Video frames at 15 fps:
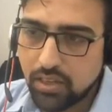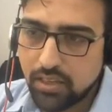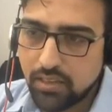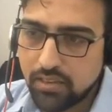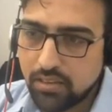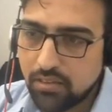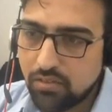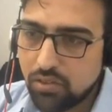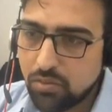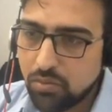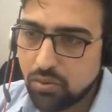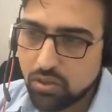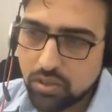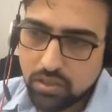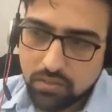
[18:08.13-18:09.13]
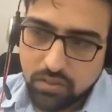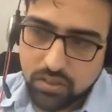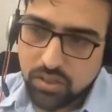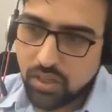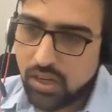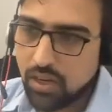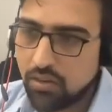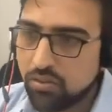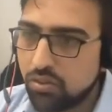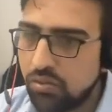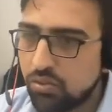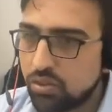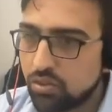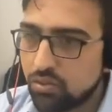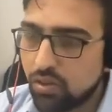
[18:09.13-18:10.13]
It has a service portal, which allows
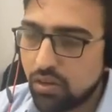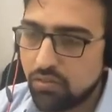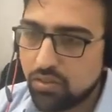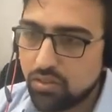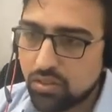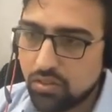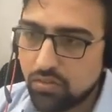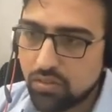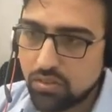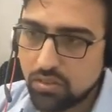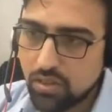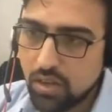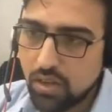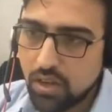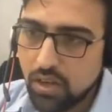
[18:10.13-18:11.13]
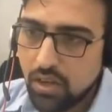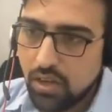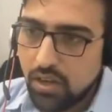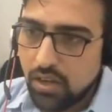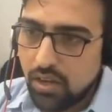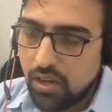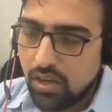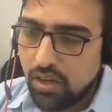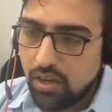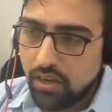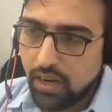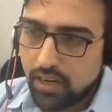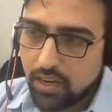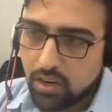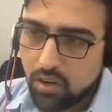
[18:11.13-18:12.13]
users to have a service
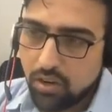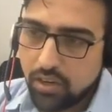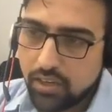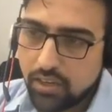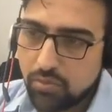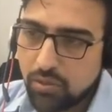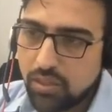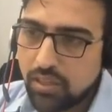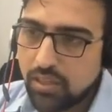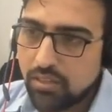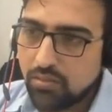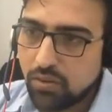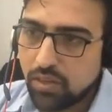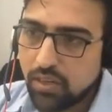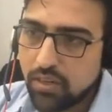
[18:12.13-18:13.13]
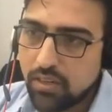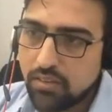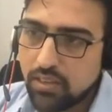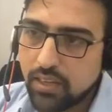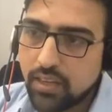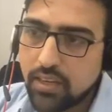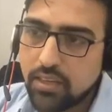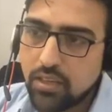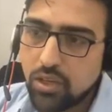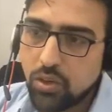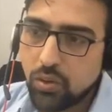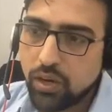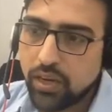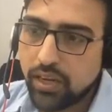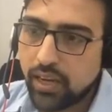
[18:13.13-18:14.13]
catalog experience, wherein a single
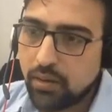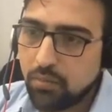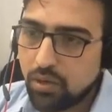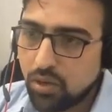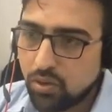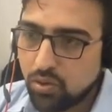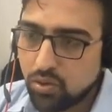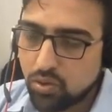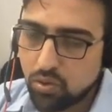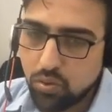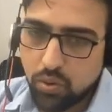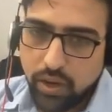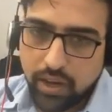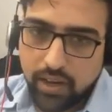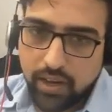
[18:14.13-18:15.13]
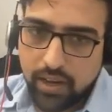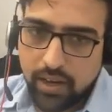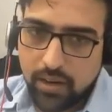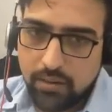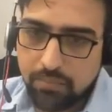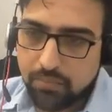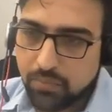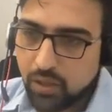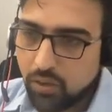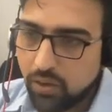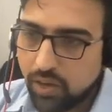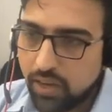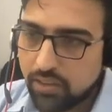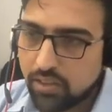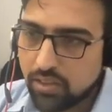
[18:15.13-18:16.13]
UI can be used to
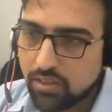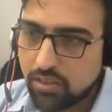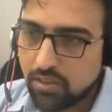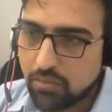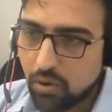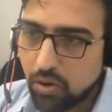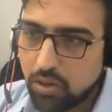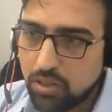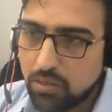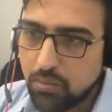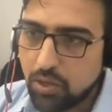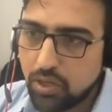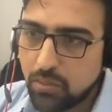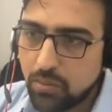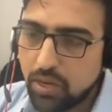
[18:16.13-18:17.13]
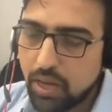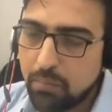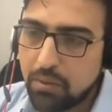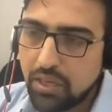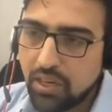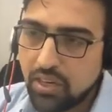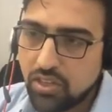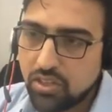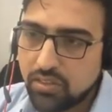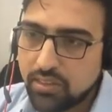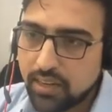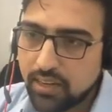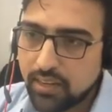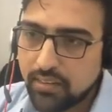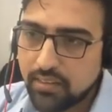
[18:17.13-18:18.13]
access all the multiple applications
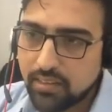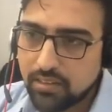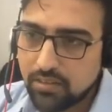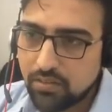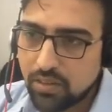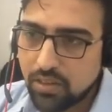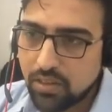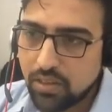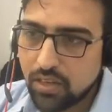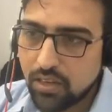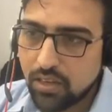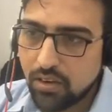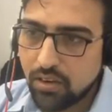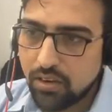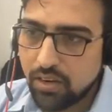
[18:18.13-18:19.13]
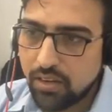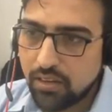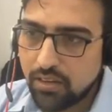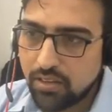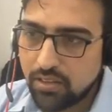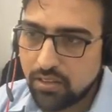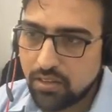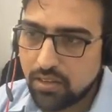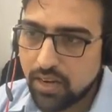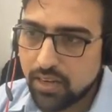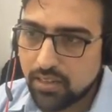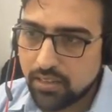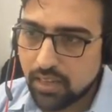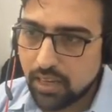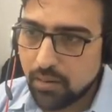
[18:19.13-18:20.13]
that exist within the organizational
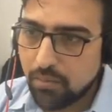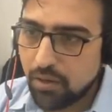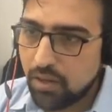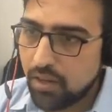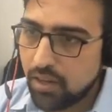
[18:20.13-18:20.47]
landscape.